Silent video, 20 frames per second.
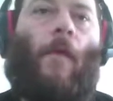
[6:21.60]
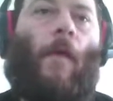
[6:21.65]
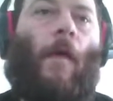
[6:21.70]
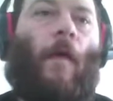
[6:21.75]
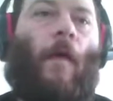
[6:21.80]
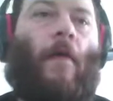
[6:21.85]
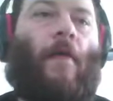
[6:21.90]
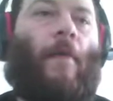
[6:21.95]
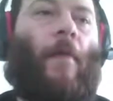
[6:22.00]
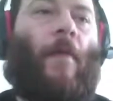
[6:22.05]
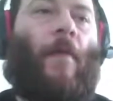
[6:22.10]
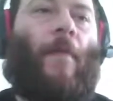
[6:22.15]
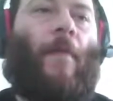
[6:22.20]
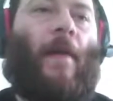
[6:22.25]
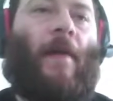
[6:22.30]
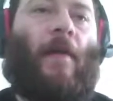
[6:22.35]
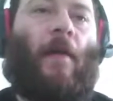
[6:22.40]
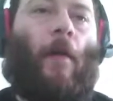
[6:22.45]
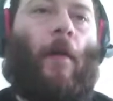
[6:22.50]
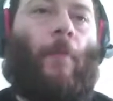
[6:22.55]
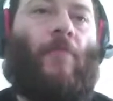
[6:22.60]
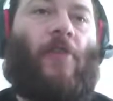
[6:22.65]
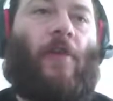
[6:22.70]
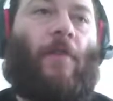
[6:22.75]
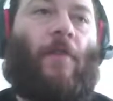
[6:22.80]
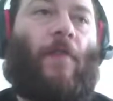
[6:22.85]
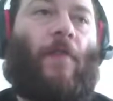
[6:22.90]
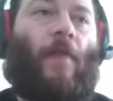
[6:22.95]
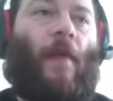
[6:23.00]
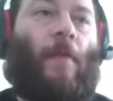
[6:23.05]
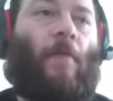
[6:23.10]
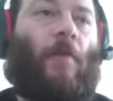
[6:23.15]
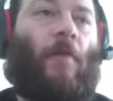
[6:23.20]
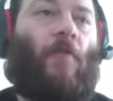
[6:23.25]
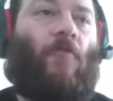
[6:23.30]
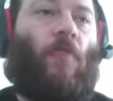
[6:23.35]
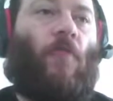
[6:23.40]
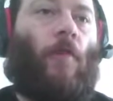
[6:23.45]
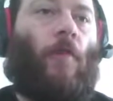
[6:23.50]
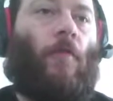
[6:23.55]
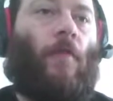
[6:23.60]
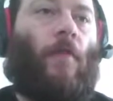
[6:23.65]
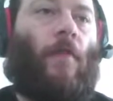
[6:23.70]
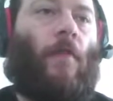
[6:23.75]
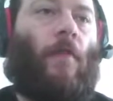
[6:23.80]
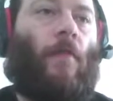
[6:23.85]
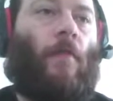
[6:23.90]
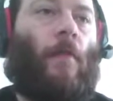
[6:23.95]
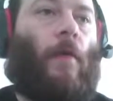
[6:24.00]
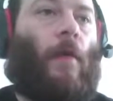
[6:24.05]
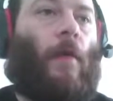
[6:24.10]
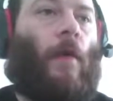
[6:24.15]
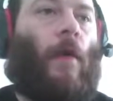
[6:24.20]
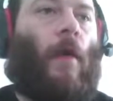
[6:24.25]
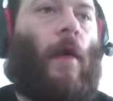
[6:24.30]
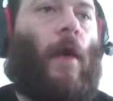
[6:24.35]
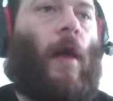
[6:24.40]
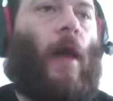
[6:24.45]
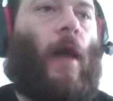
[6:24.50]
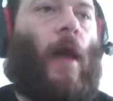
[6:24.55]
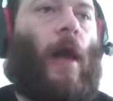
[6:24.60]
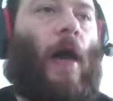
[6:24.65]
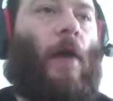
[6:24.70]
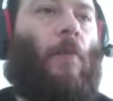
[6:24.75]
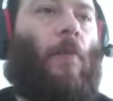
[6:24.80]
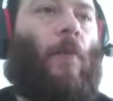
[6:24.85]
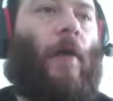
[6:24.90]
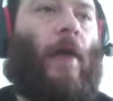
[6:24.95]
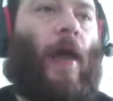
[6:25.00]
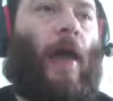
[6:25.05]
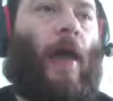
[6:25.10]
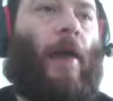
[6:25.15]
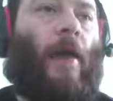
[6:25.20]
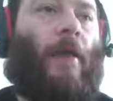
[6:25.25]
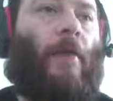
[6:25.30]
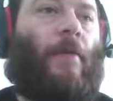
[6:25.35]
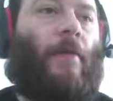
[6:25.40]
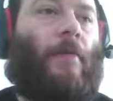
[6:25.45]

They're both being operated off the same controls. We can